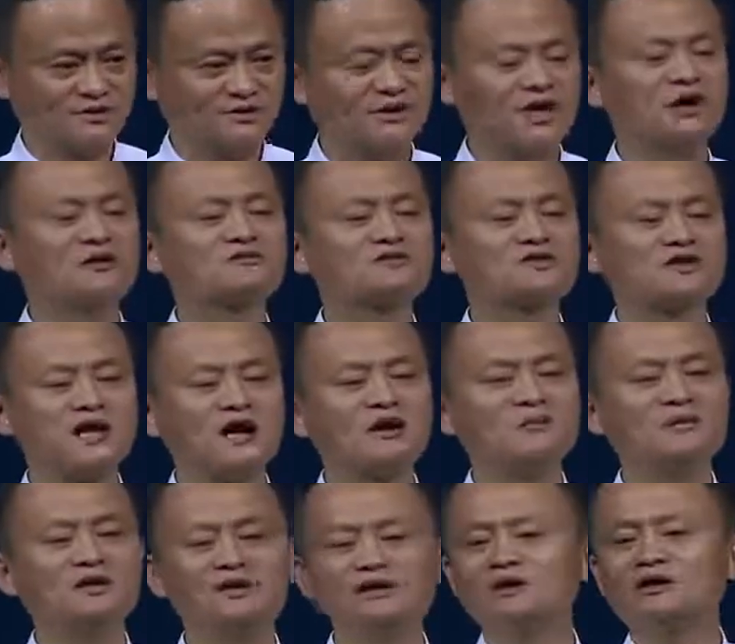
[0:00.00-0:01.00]
Don't tell
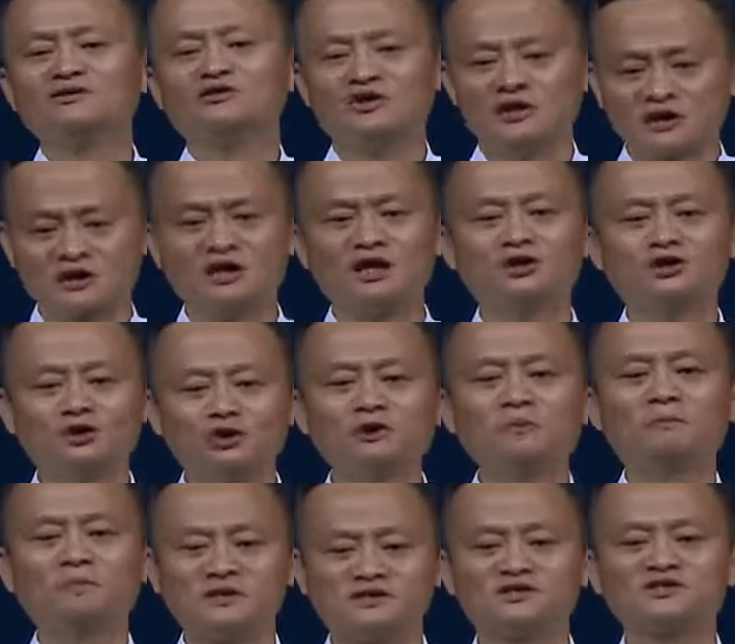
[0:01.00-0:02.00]
me today
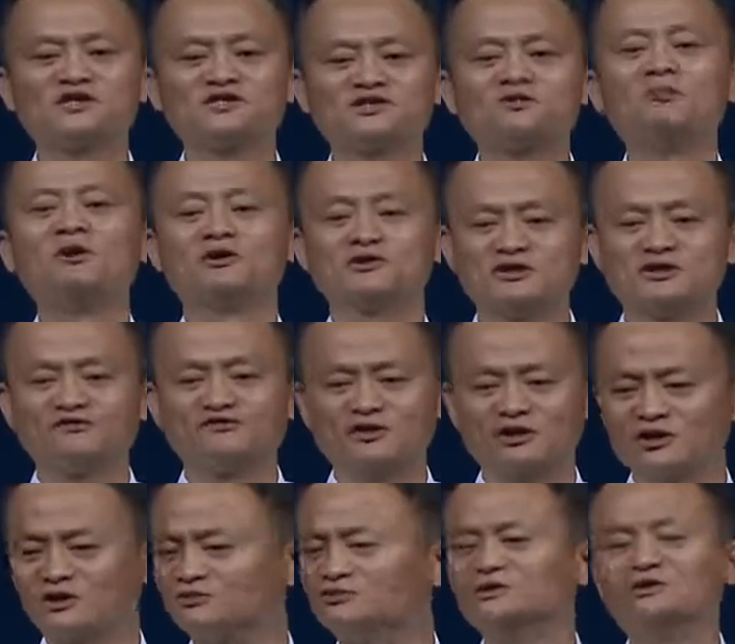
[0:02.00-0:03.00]
doing business is more
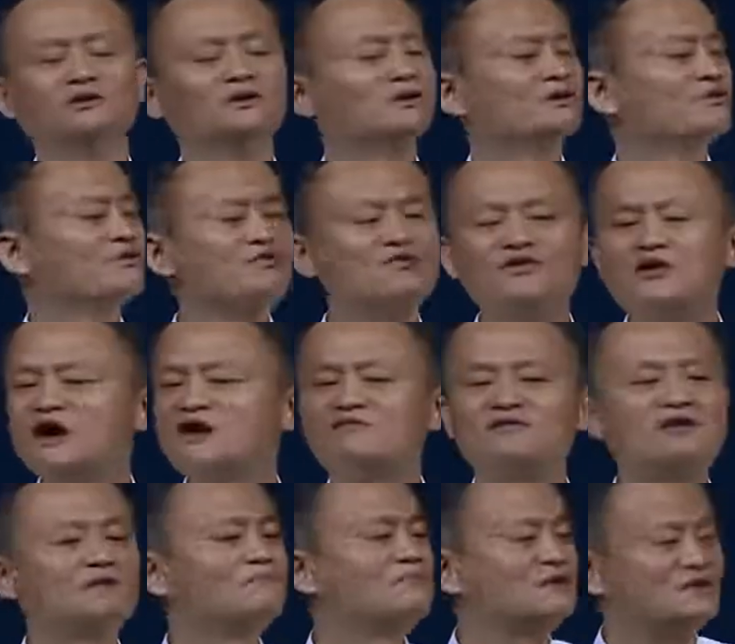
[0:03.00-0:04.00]
difficult.
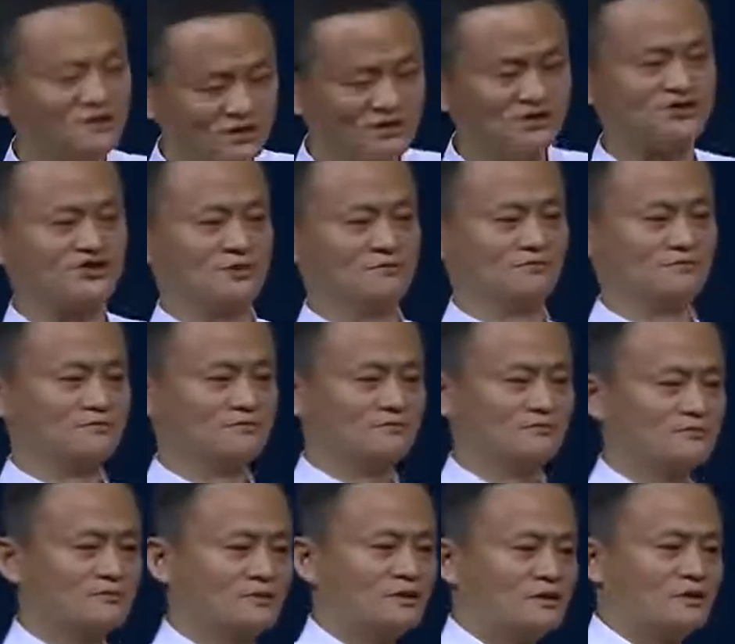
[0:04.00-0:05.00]
Never be easy.
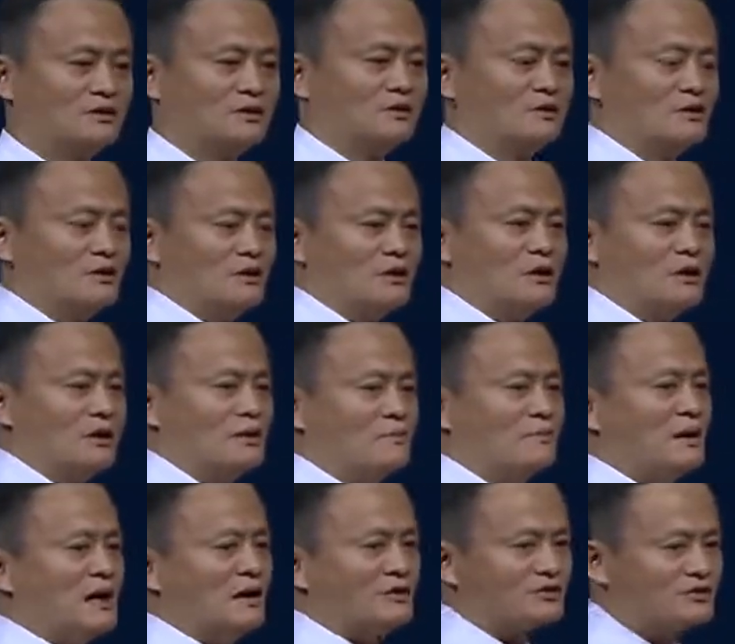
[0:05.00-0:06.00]

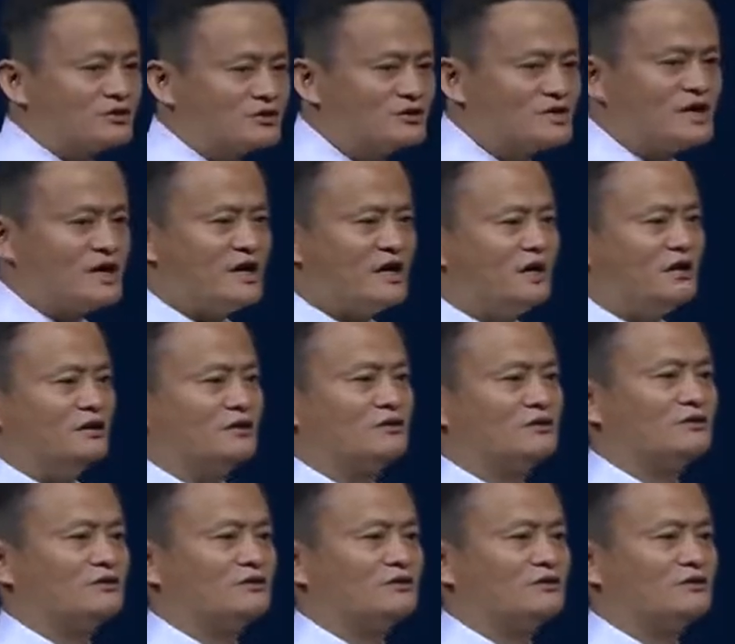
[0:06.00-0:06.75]
But today,